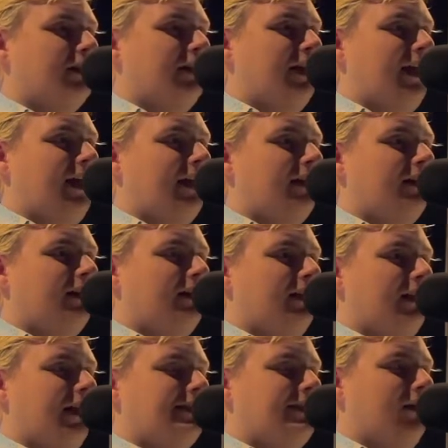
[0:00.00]
and
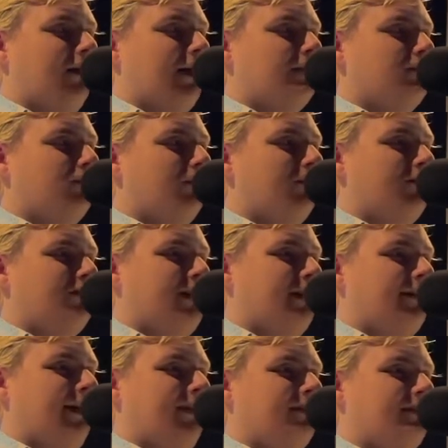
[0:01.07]
that's when Rejected
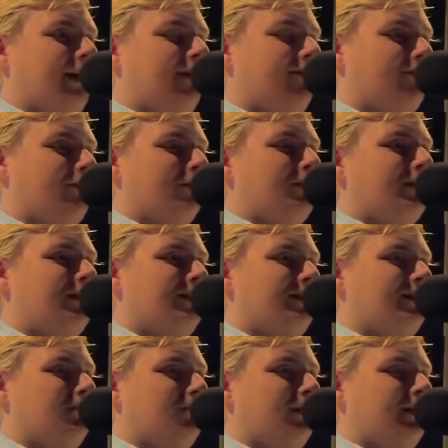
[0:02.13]
Iris got formed,
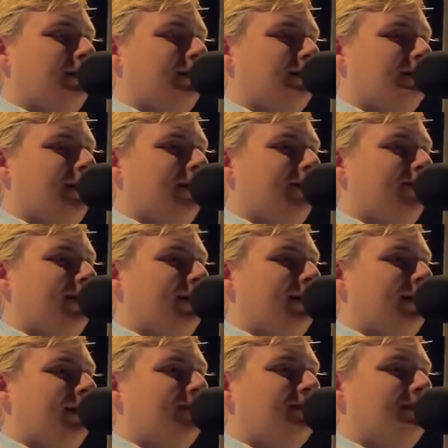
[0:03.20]
putting it together right
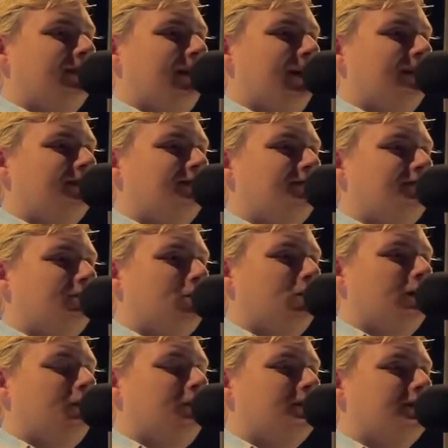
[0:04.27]
now and recording
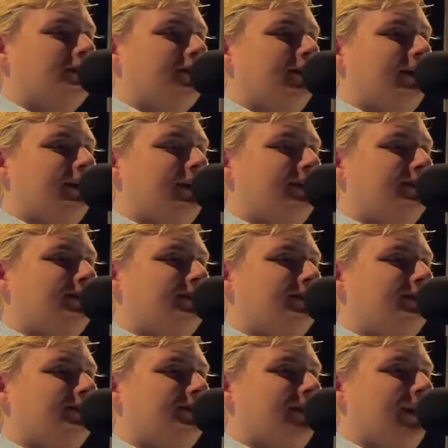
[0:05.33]
music right now.
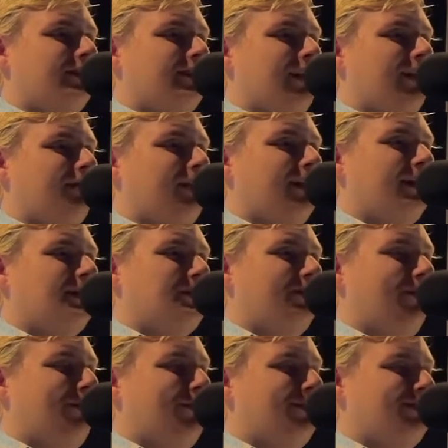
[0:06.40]
So that's kind of my history
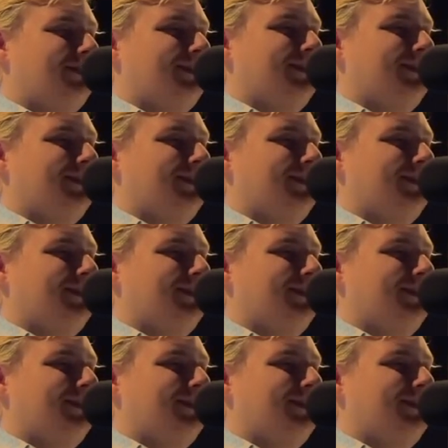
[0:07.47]
of music.